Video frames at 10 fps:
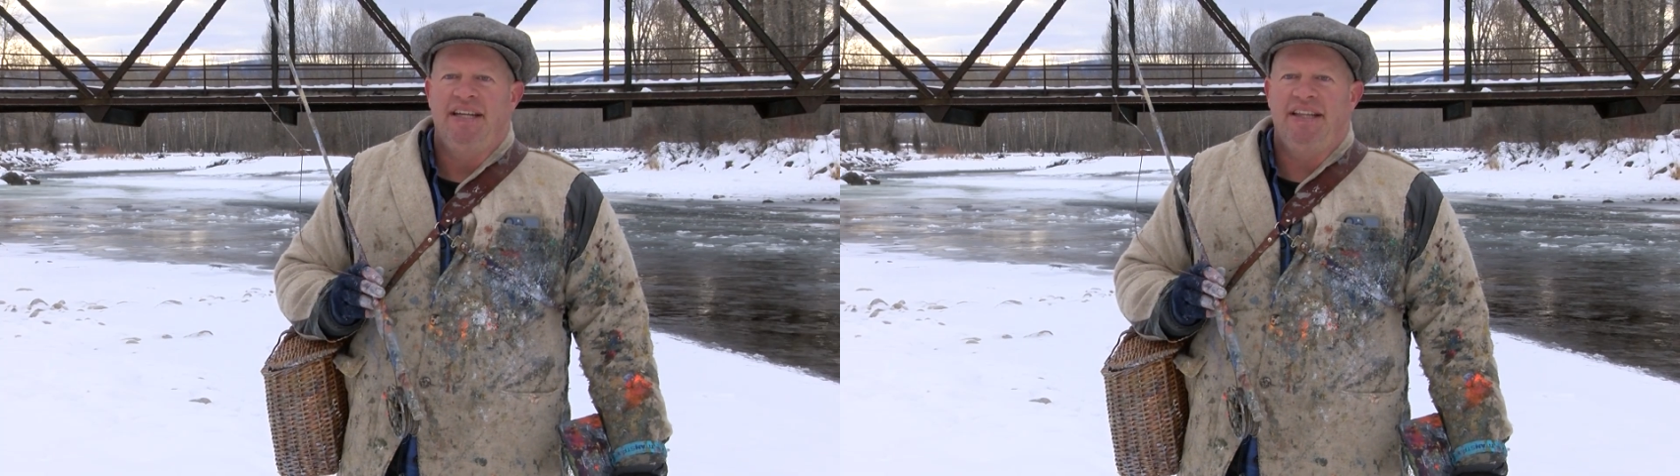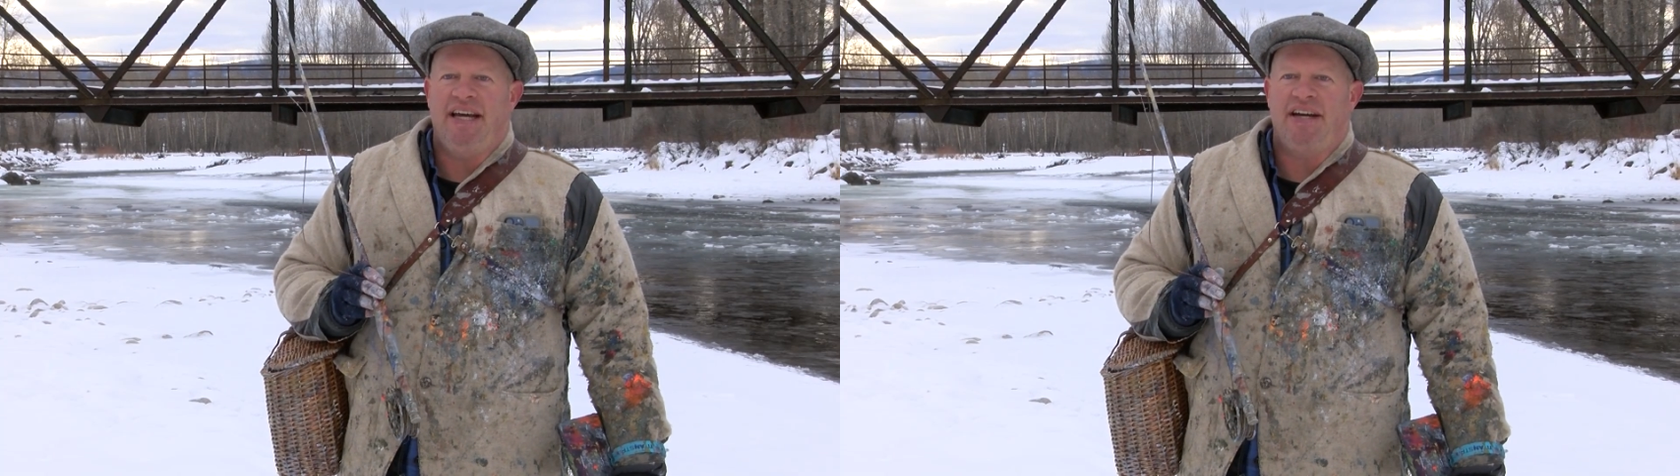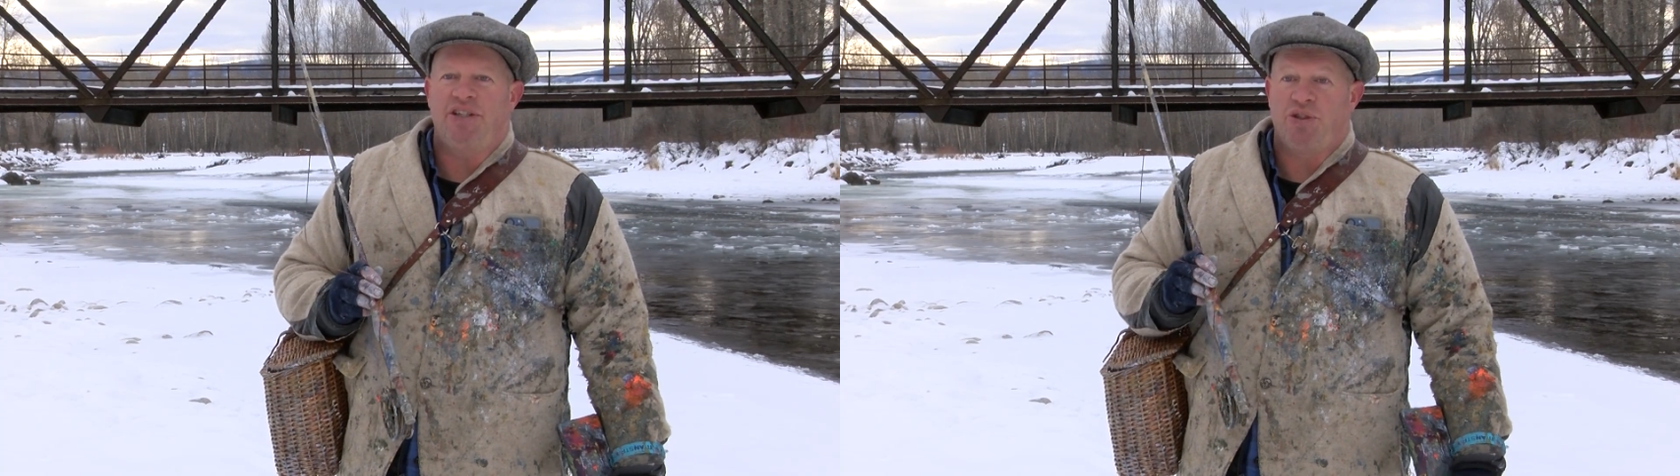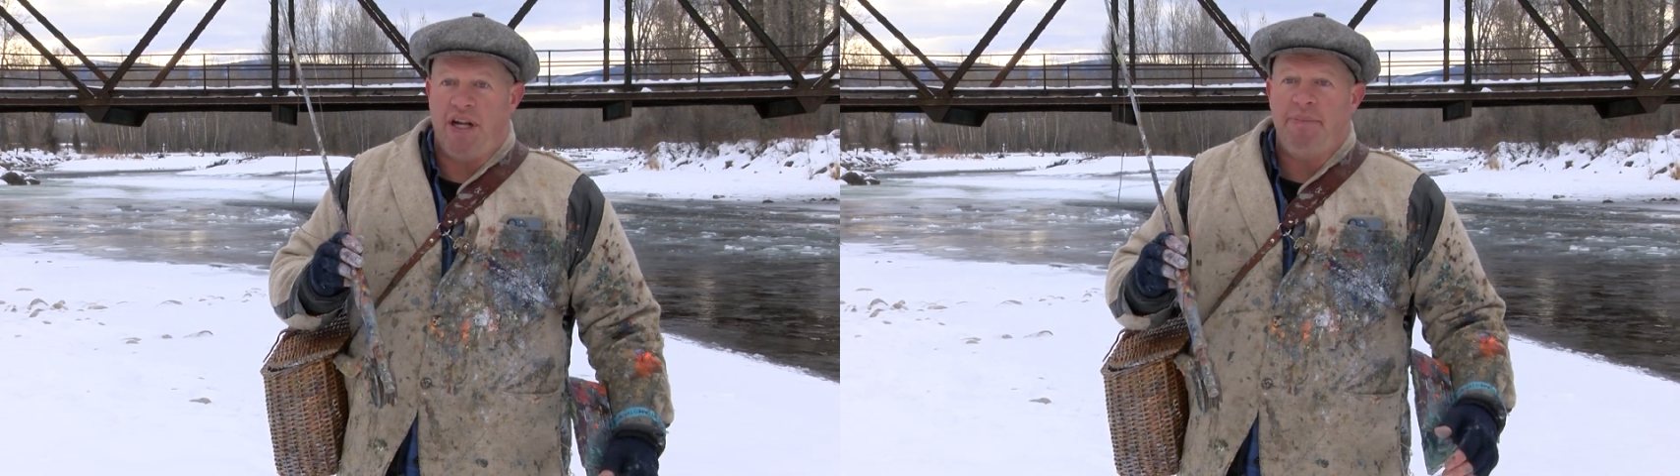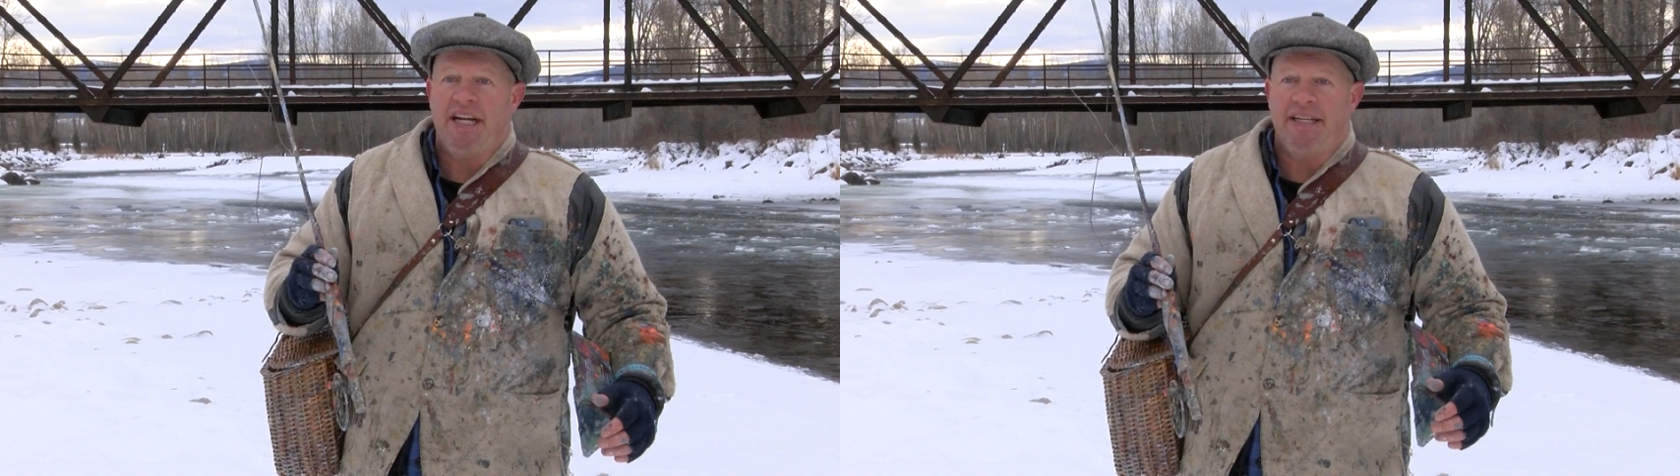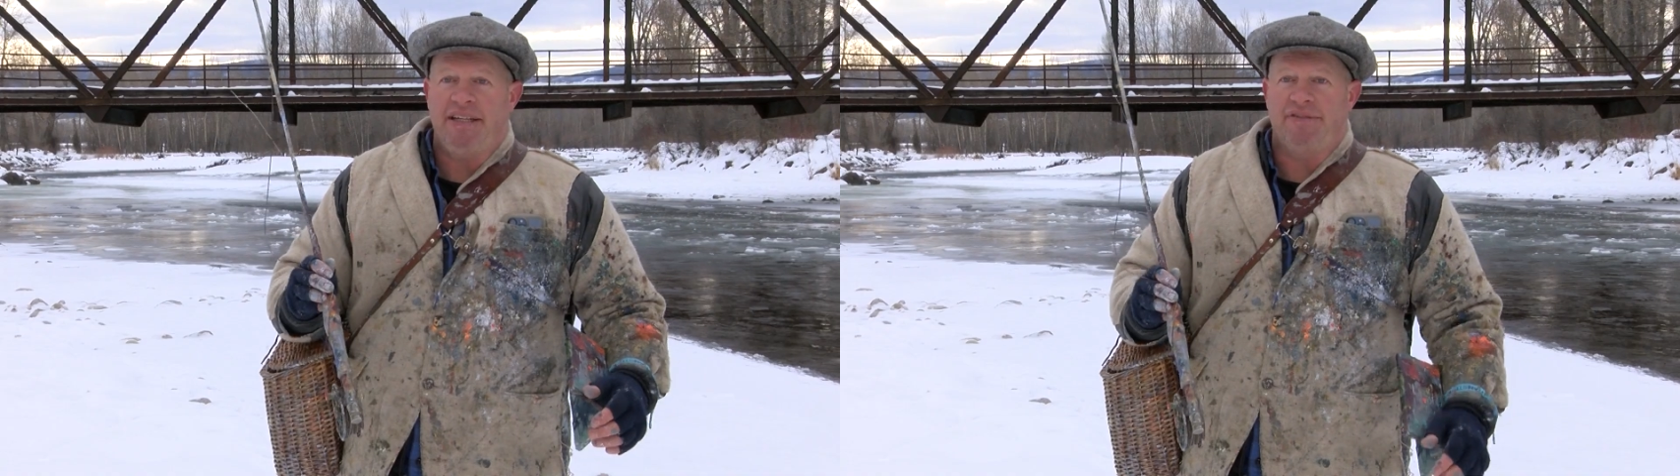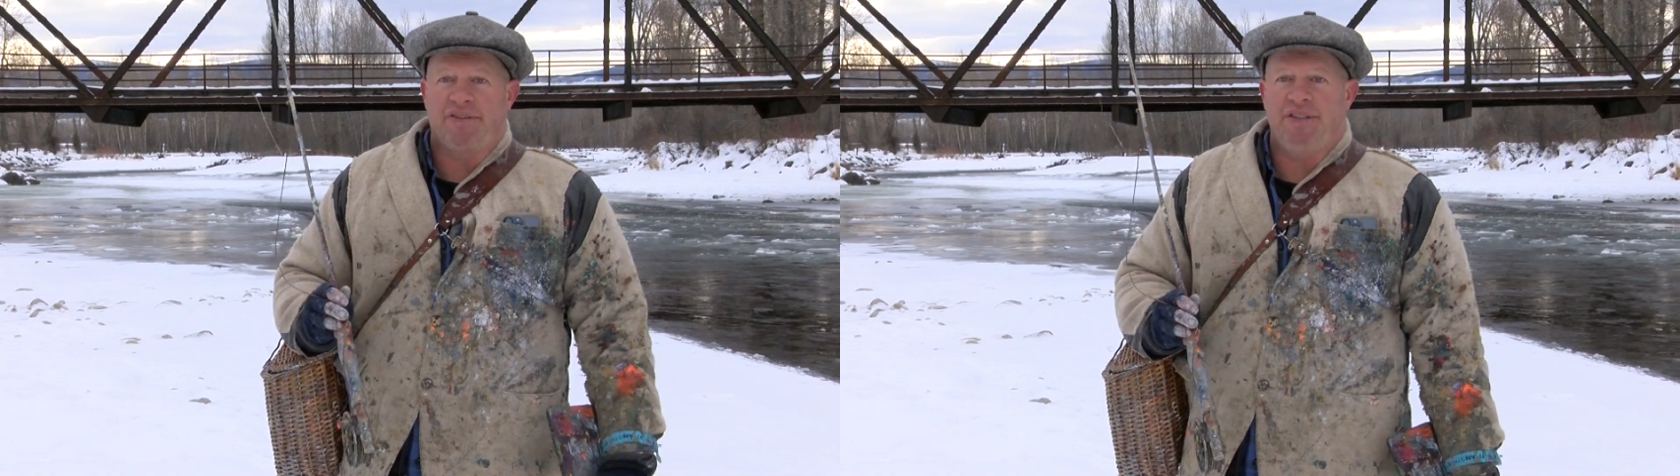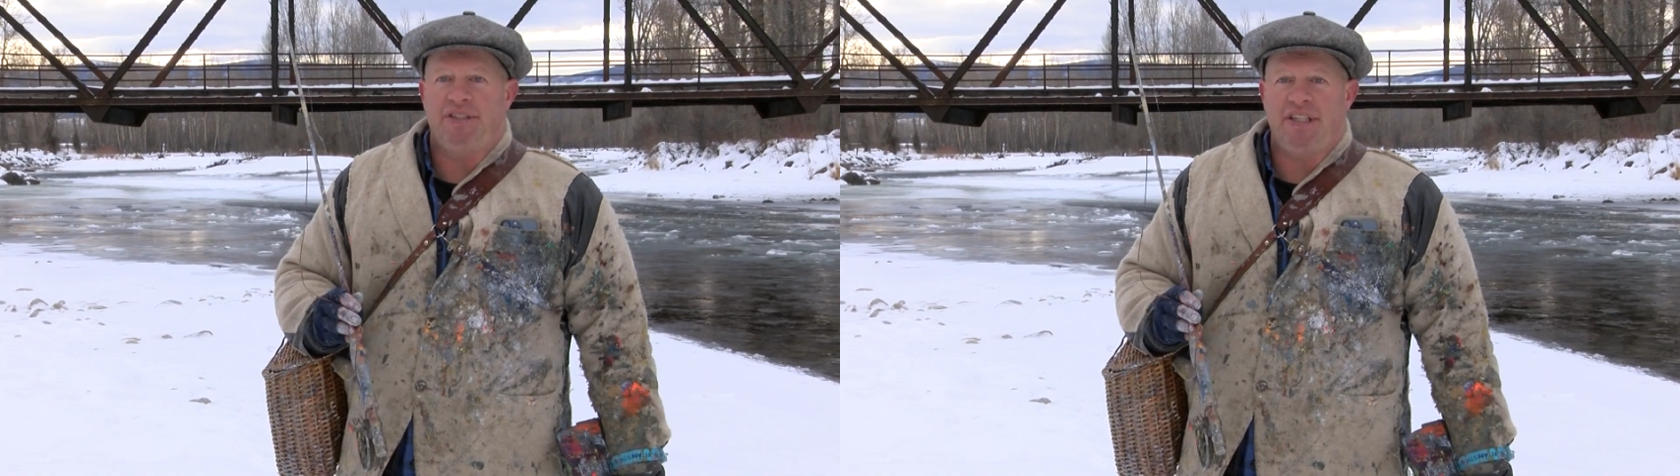that are trying to make a
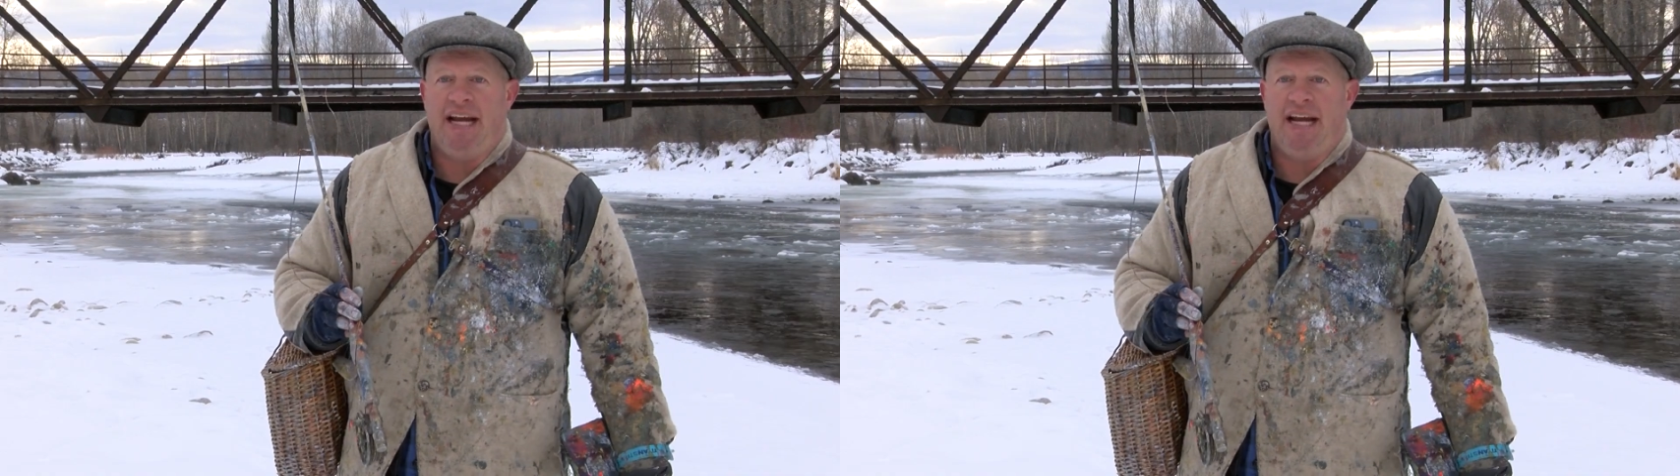difference